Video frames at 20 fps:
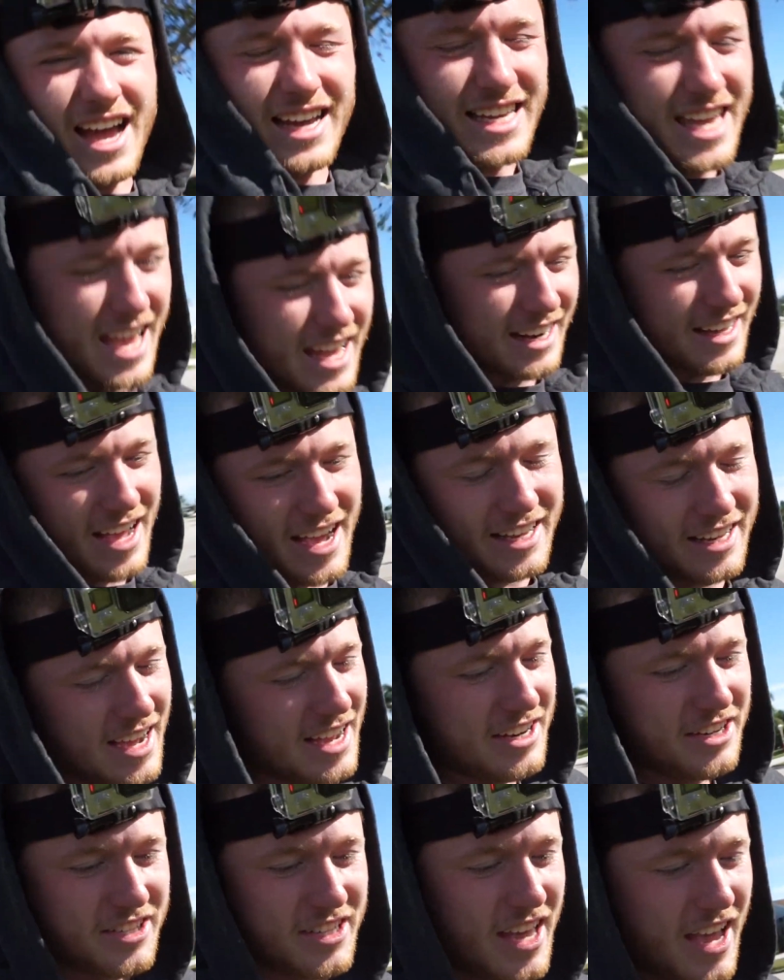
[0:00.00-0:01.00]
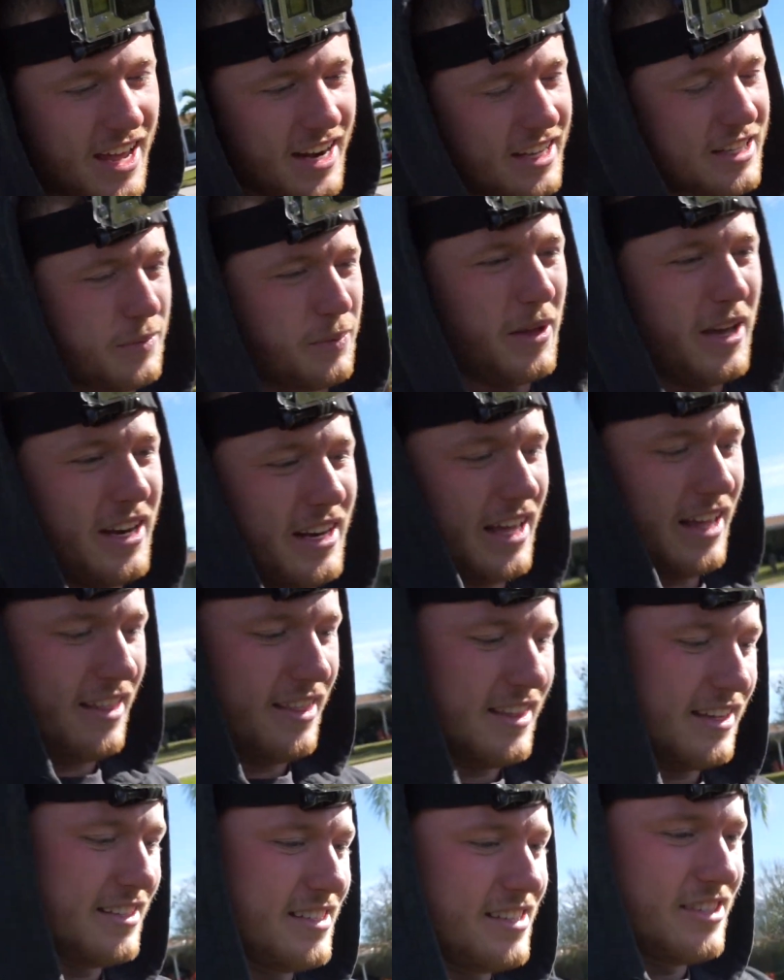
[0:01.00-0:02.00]
I can't, I, I just can't explain it.
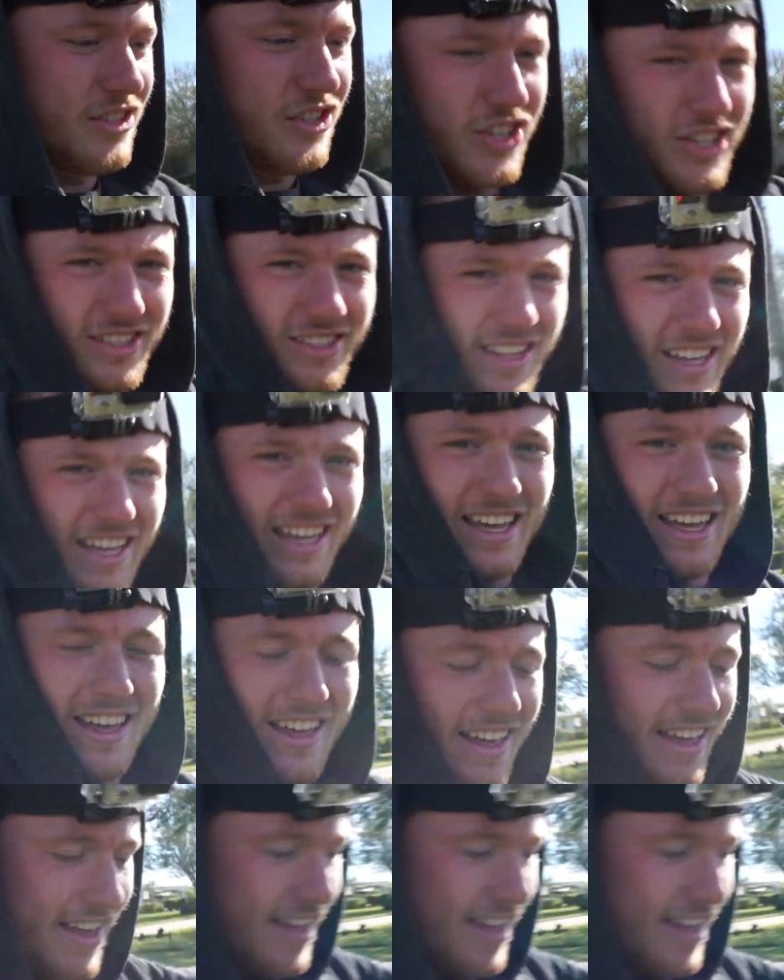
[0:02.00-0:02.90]
This is just like,